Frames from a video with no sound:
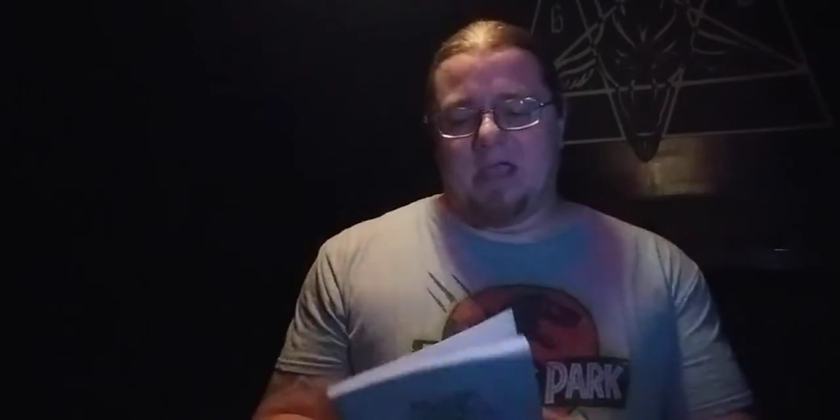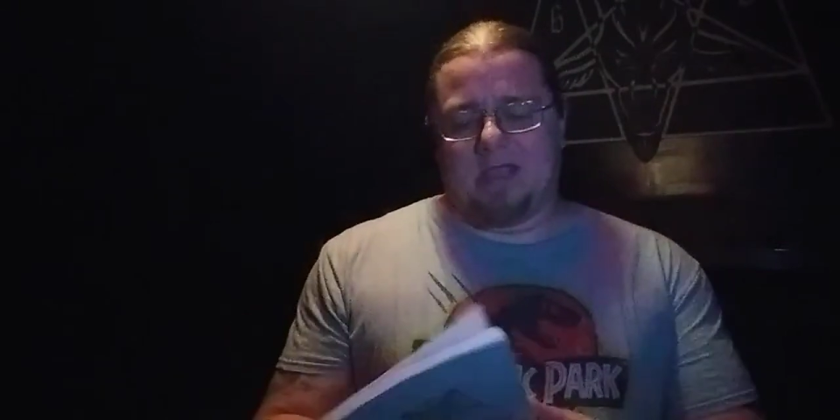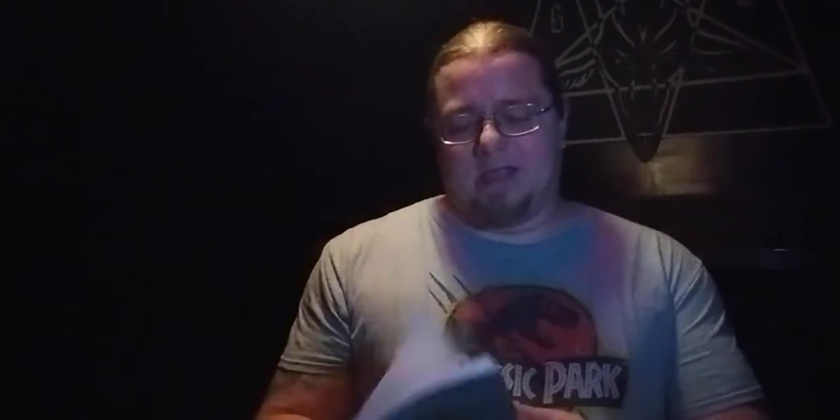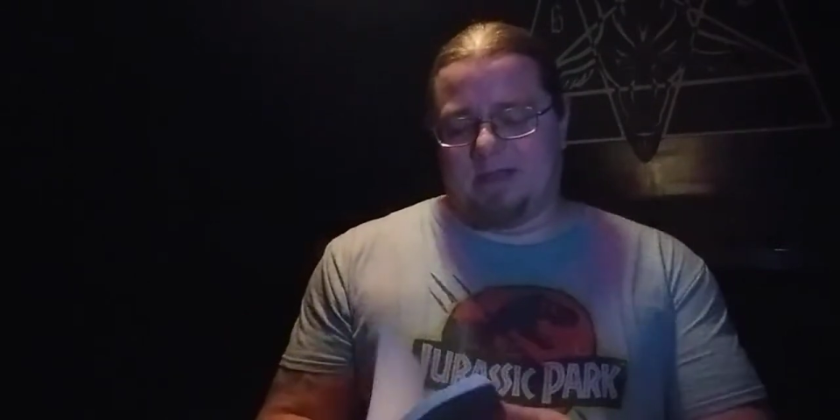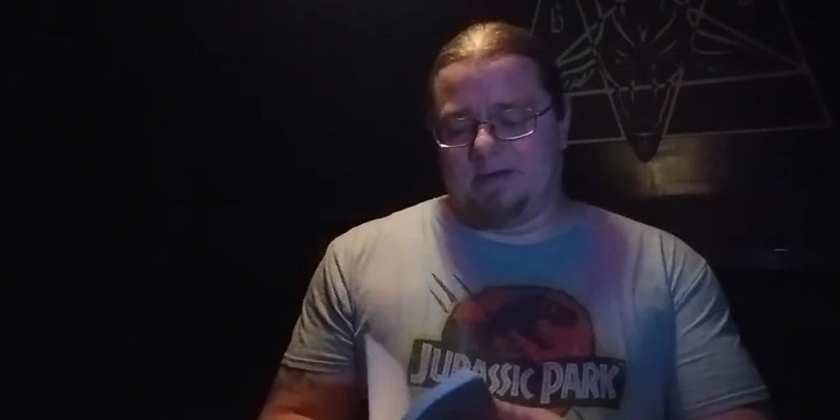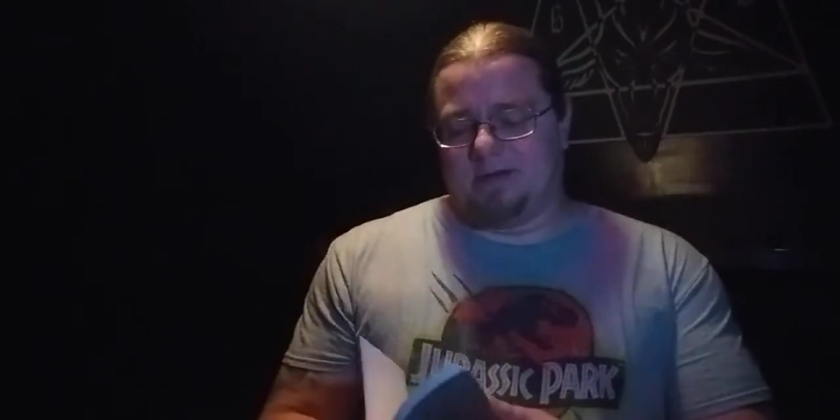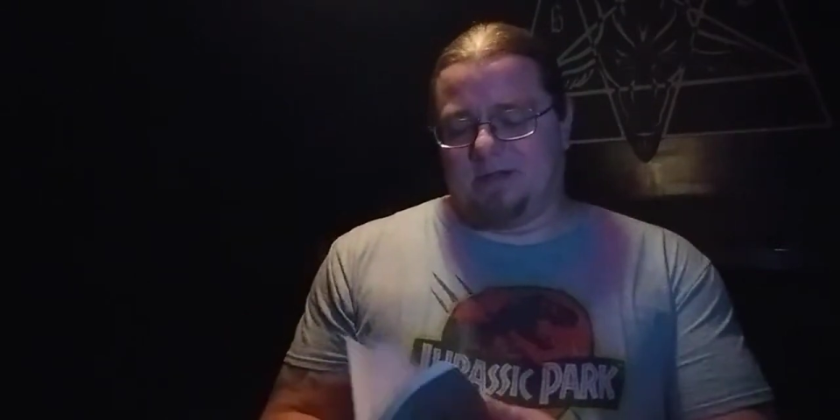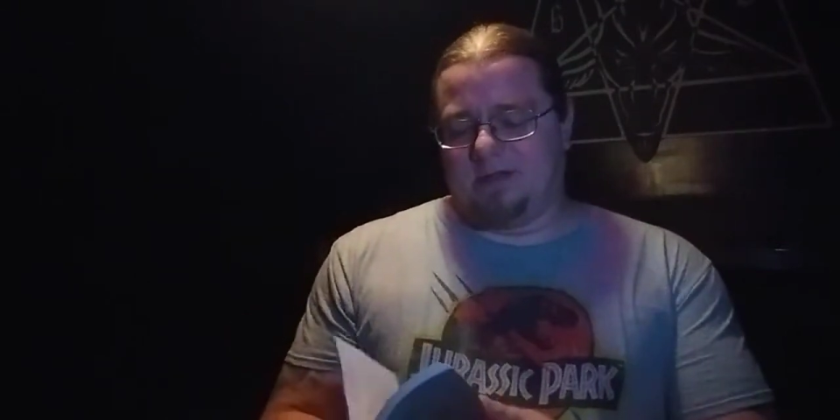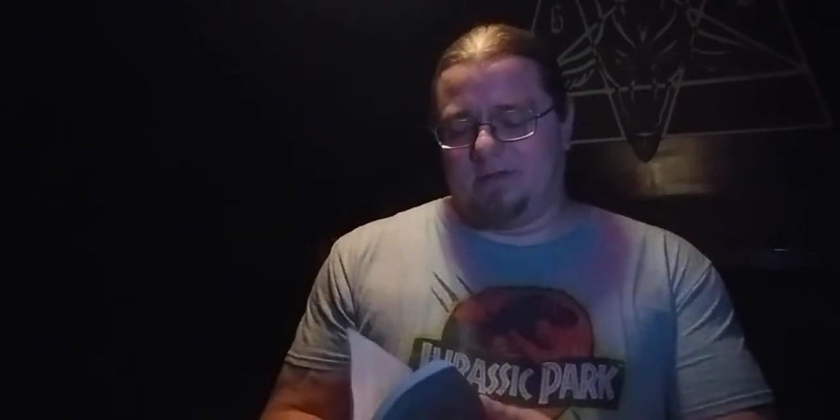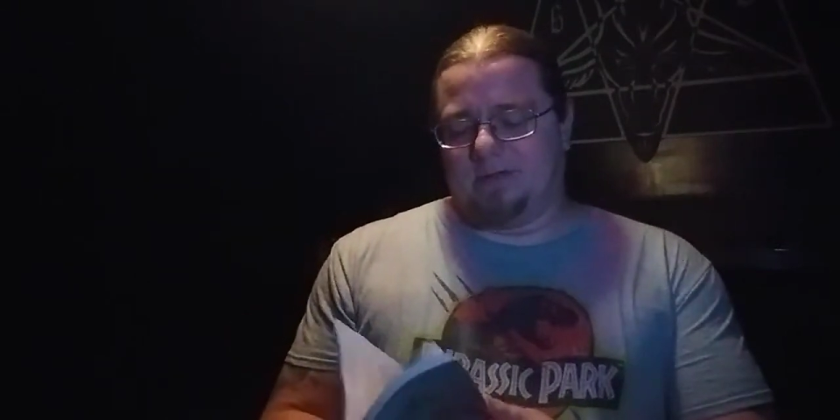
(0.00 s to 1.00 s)
And
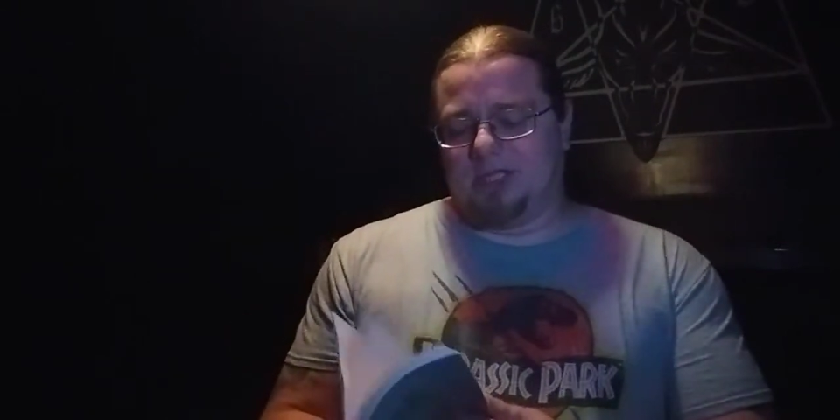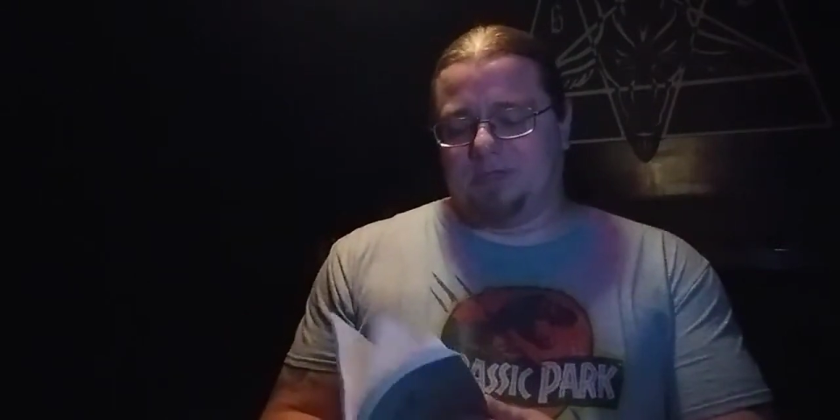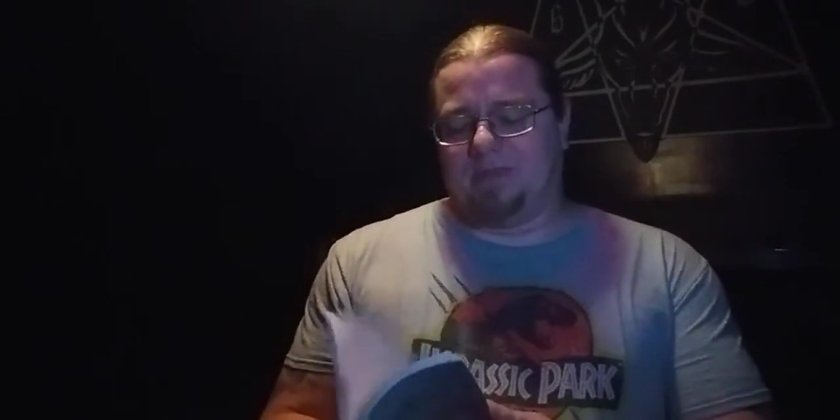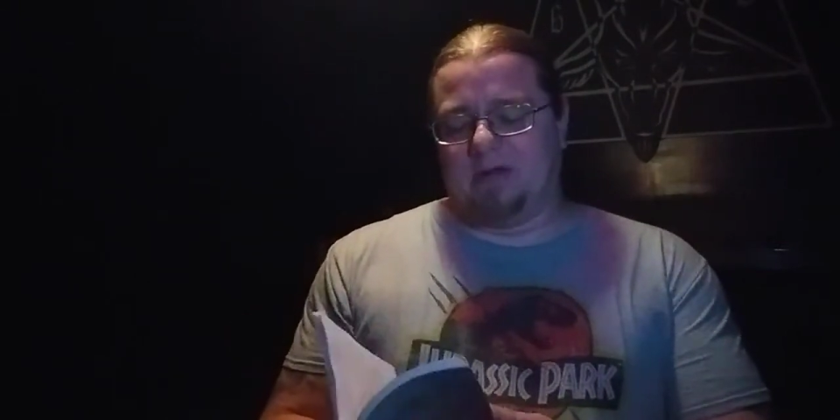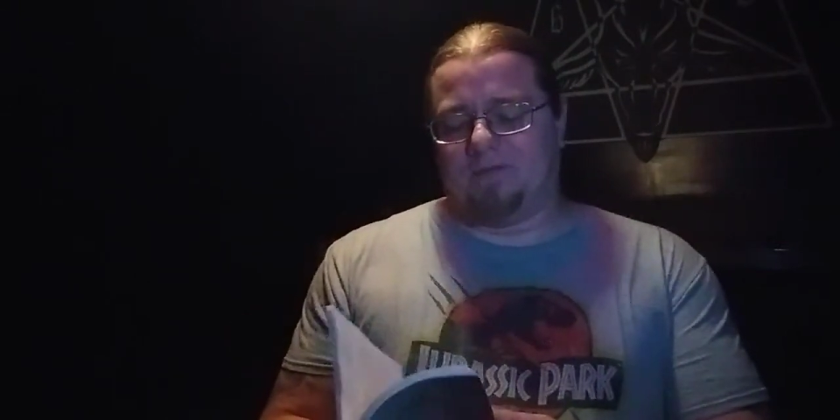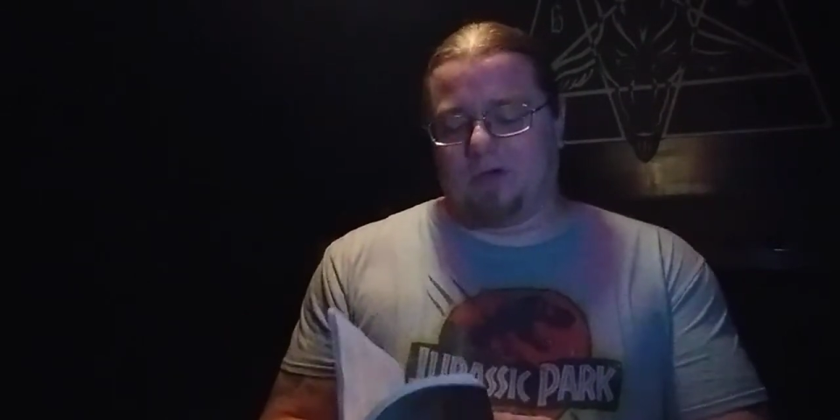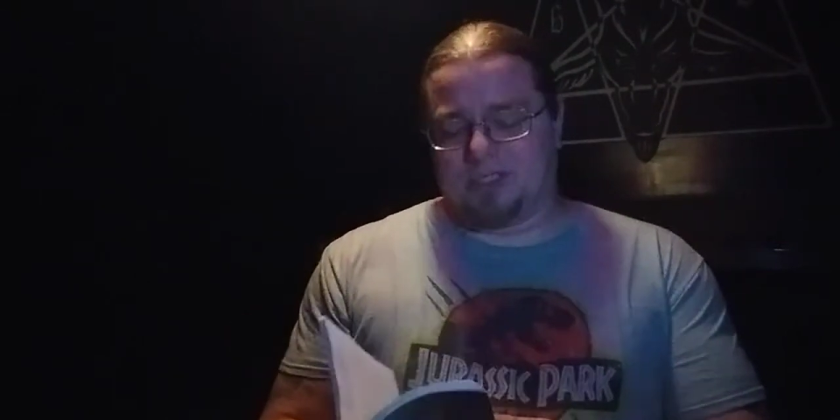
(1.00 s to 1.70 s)
it's been for